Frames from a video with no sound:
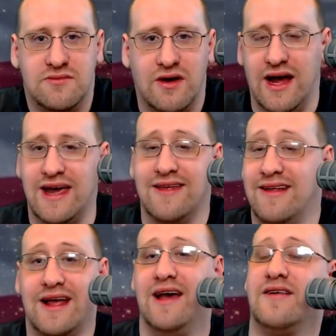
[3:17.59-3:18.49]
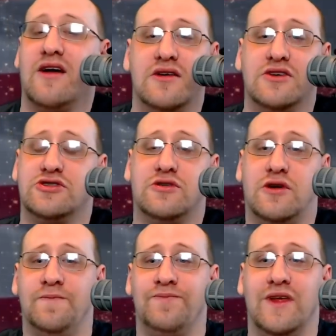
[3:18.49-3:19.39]
Well, I guess in the case of gun
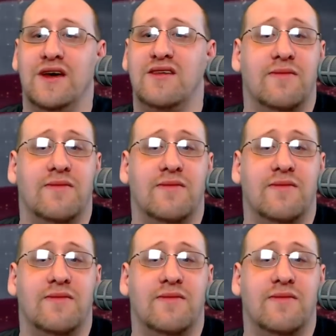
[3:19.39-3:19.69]
control, he's,